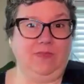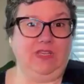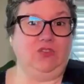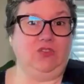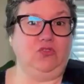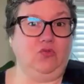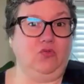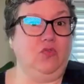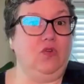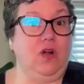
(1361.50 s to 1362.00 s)

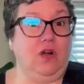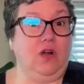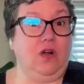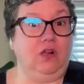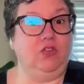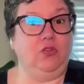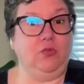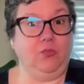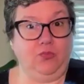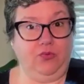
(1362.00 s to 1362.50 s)
helped me
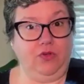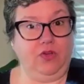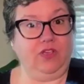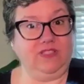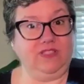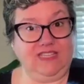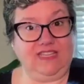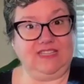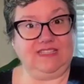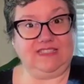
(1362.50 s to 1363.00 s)
through all the
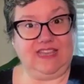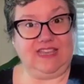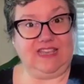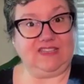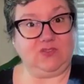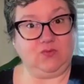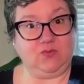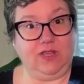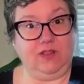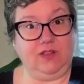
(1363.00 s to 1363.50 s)

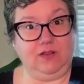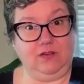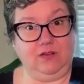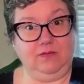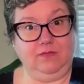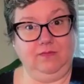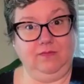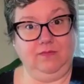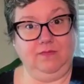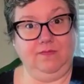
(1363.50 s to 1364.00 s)
process as
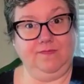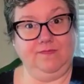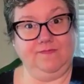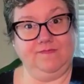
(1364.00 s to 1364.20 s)
well.